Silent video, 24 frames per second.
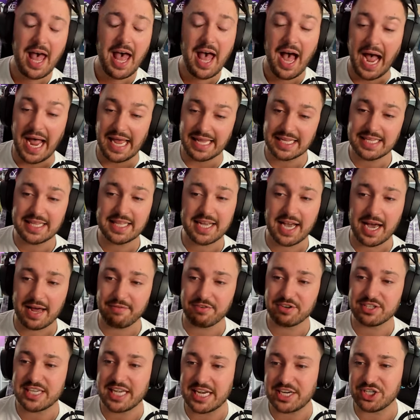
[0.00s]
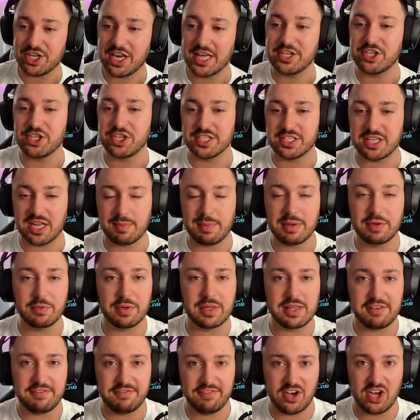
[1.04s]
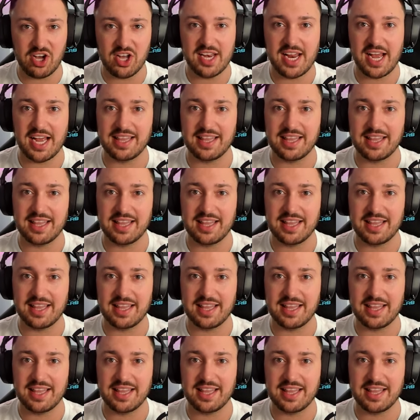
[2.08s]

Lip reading: I think the conversation engine is going to be really fun.